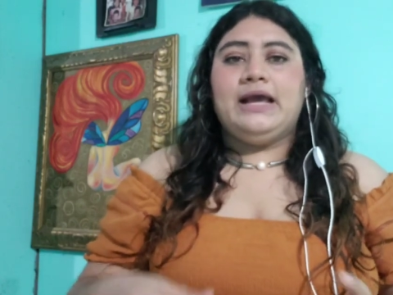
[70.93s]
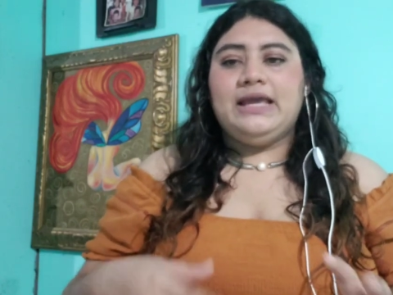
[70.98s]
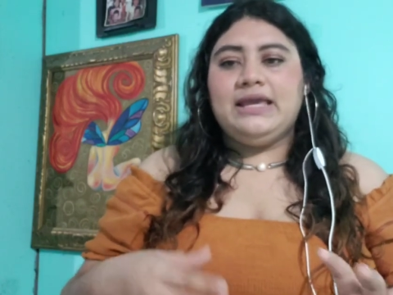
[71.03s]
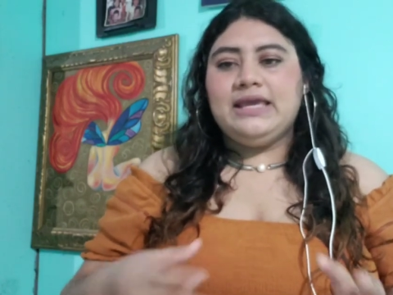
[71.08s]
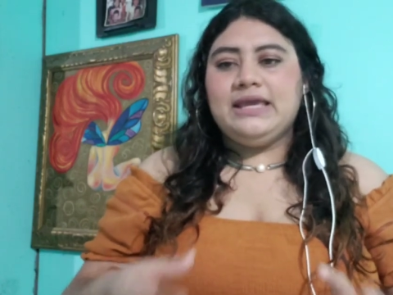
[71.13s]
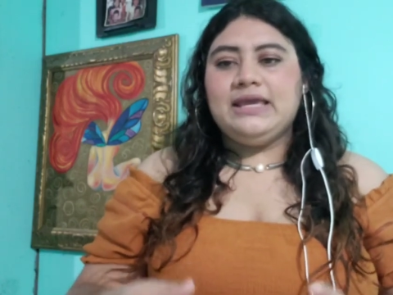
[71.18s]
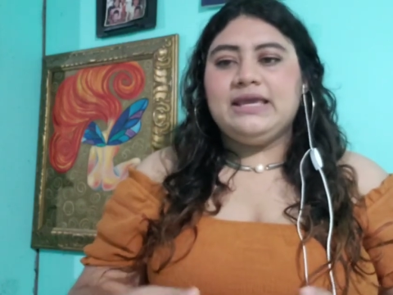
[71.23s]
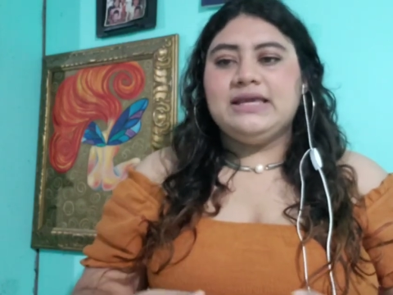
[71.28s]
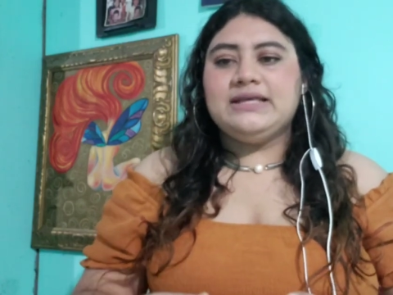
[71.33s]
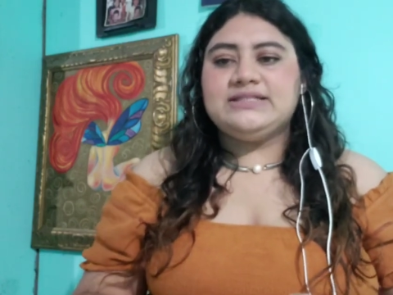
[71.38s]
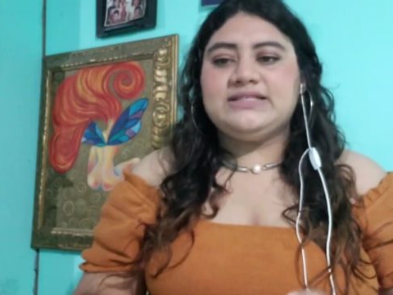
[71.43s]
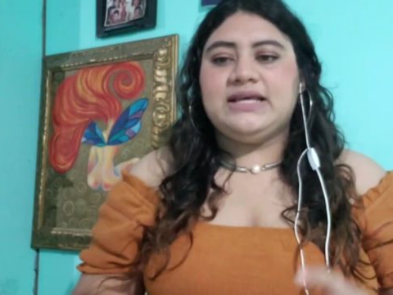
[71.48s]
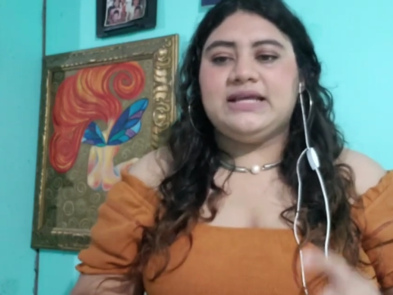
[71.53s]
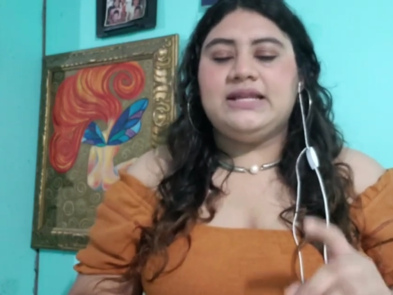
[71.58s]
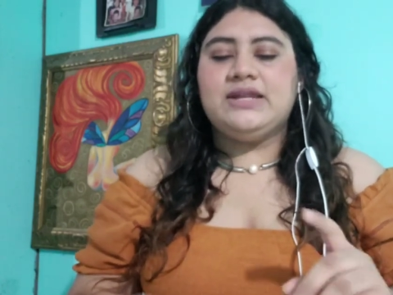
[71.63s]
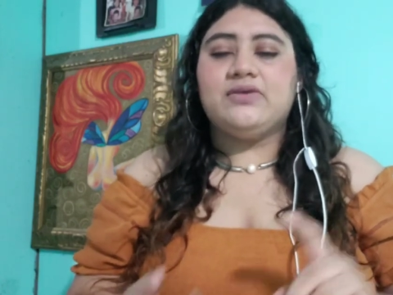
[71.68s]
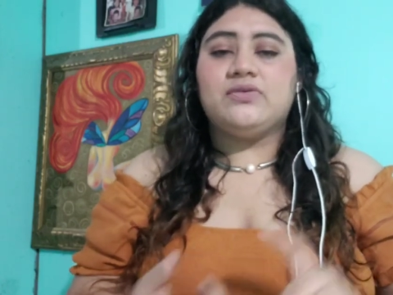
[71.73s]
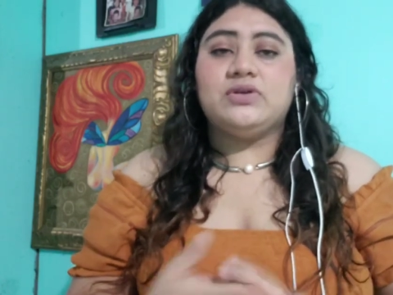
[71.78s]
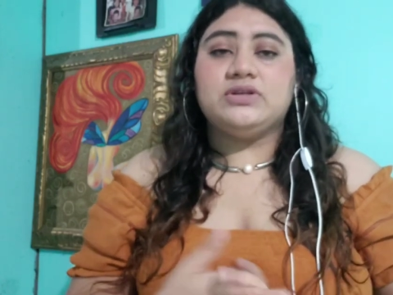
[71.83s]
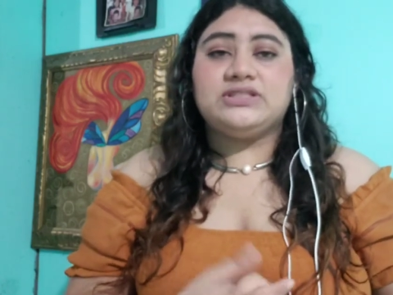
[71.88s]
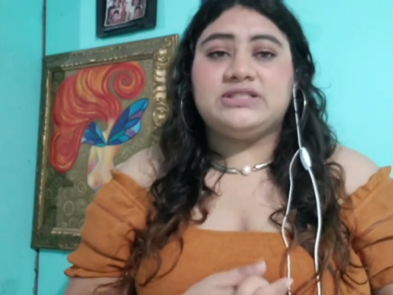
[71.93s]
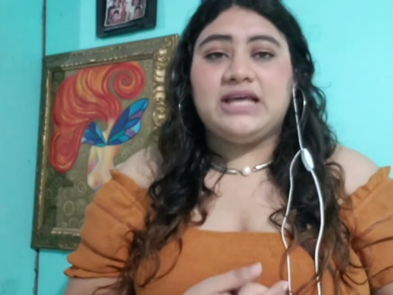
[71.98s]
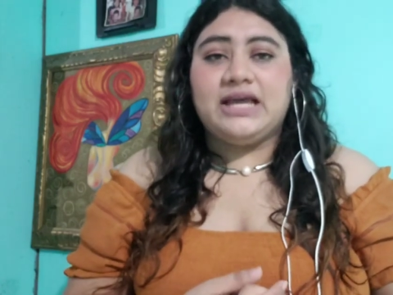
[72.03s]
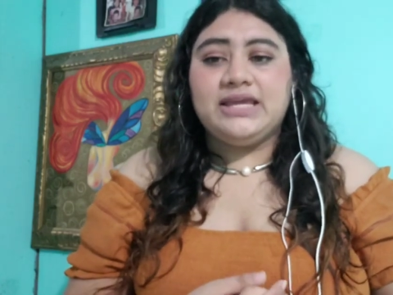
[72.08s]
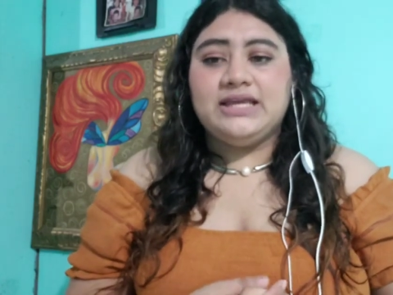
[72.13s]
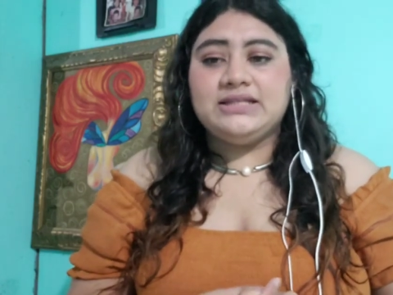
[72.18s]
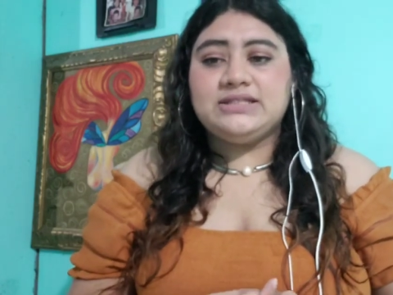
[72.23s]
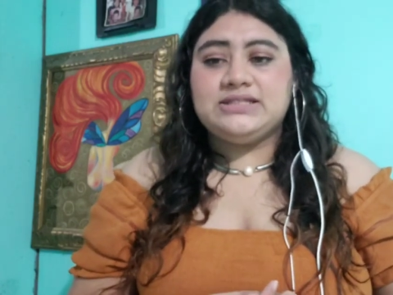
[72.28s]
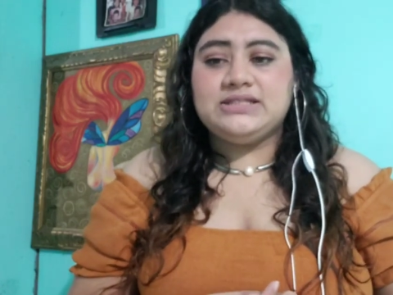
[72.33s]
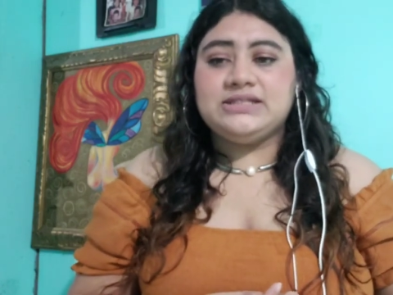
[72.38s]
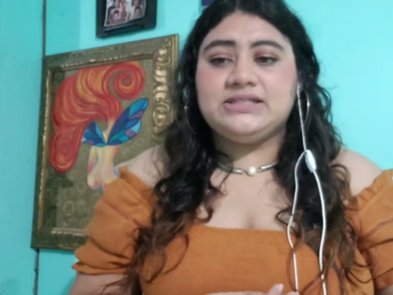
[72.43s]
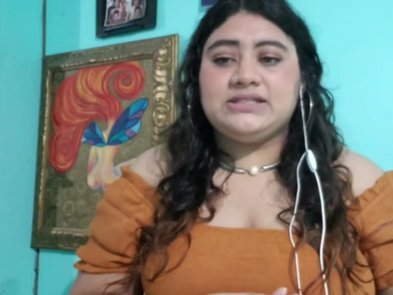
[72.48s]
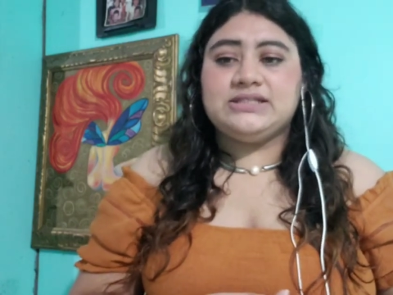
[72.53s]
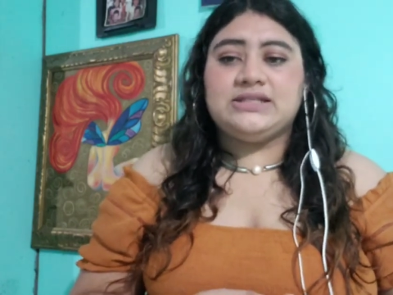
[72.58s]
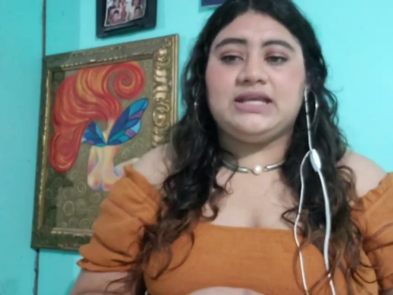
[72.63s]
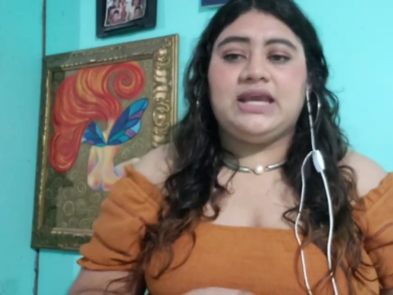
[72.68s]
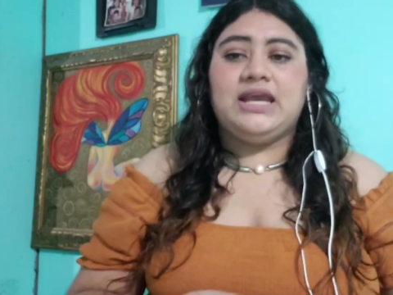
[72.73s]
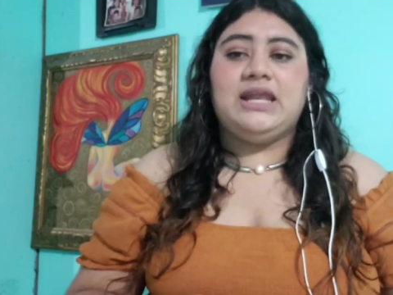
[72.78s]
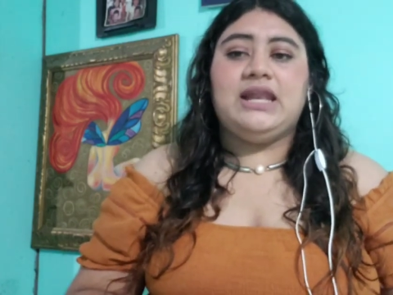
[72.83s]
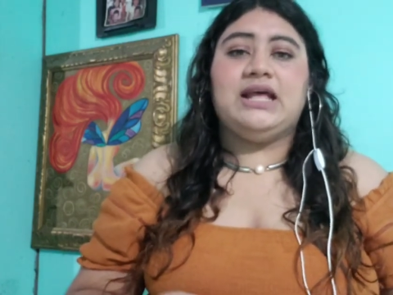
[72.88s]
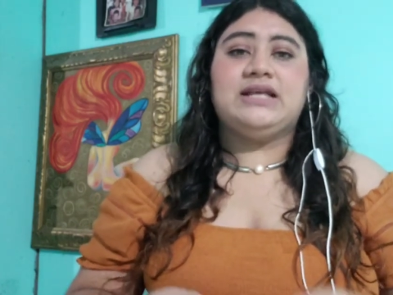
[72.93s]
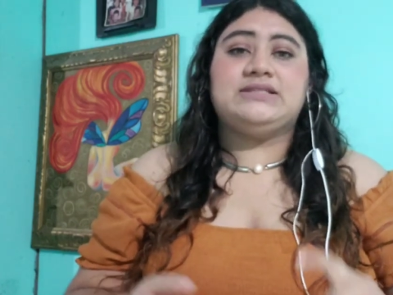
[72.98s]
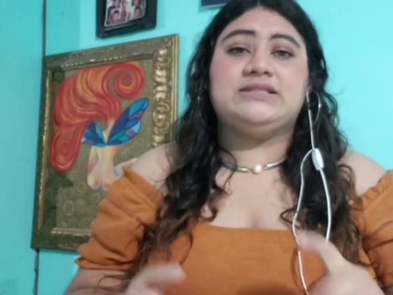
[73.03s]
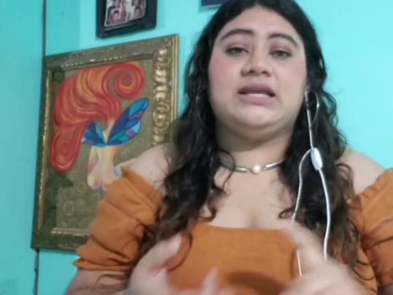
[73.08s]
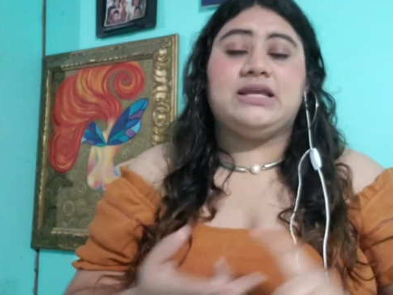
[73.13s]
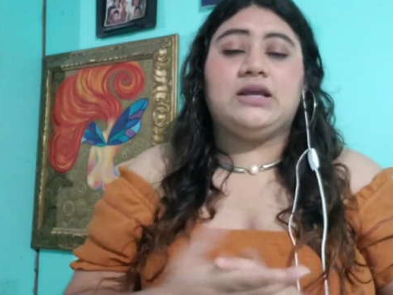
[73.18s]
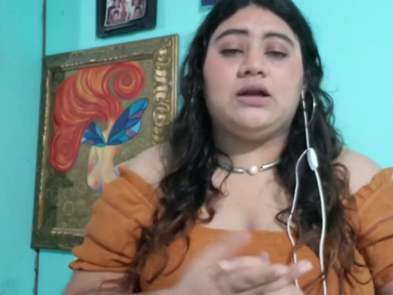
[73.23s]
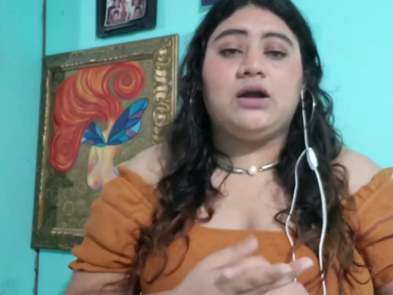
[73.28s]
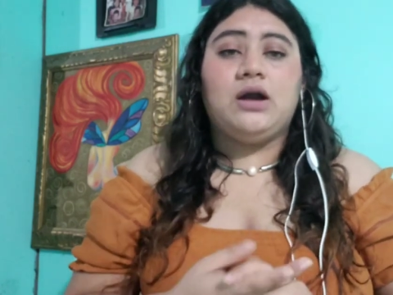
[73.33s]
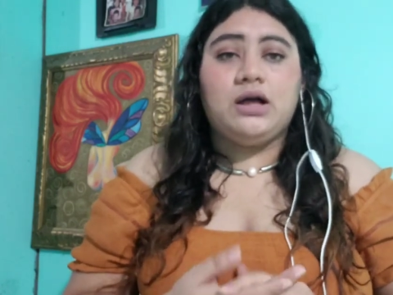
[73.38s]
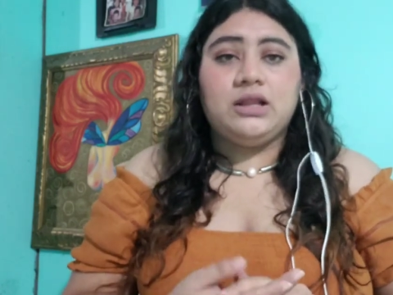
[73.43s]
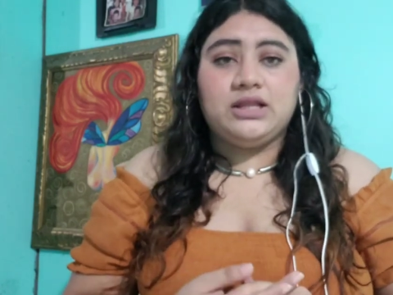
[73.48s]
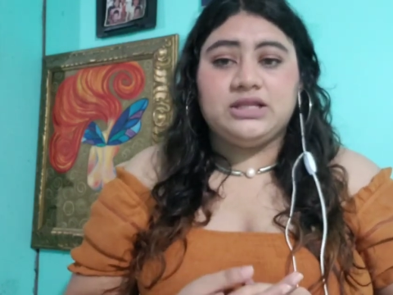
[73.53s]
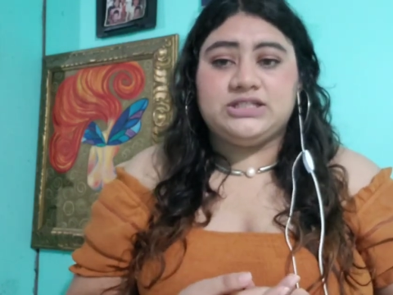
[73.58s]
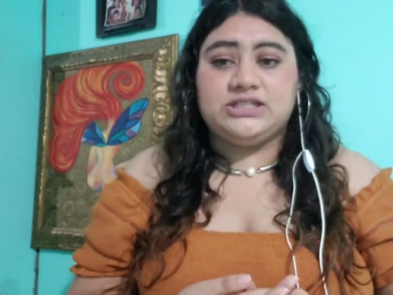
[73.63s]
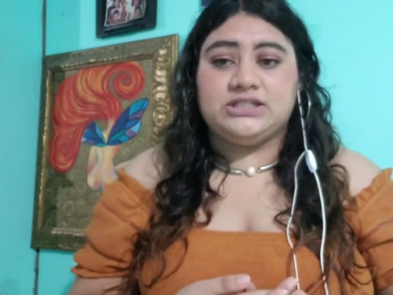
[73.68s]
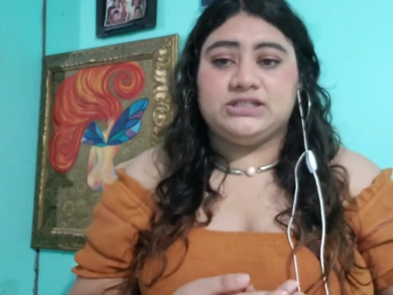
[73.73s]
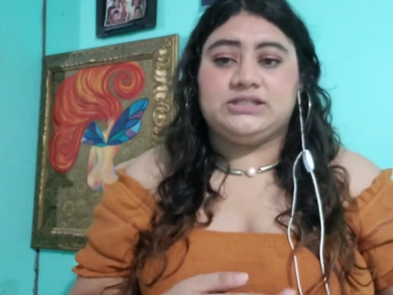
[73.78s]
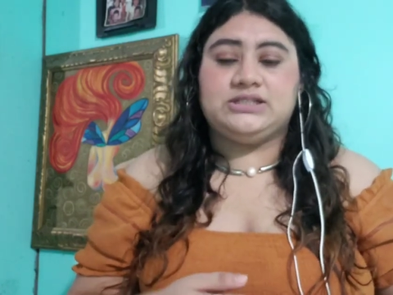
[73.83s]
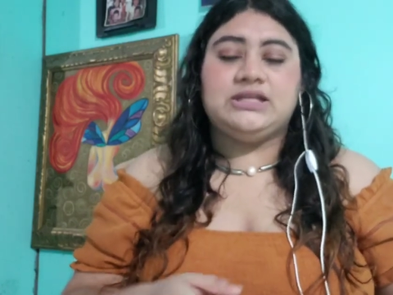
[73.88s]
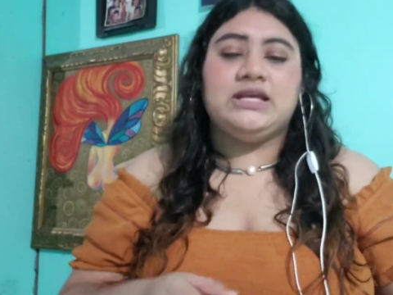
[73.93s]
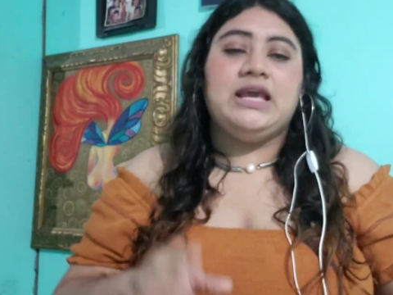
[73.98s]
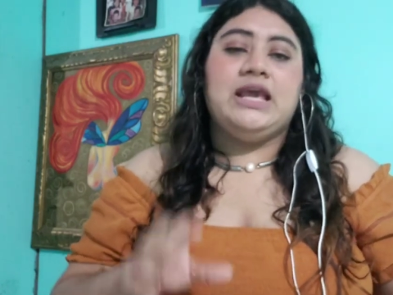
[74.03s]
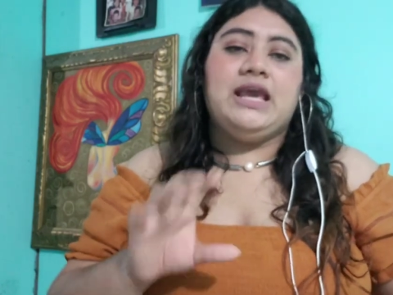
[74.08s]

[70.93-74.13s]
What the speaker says: he is a neuroscientist and a psychologist,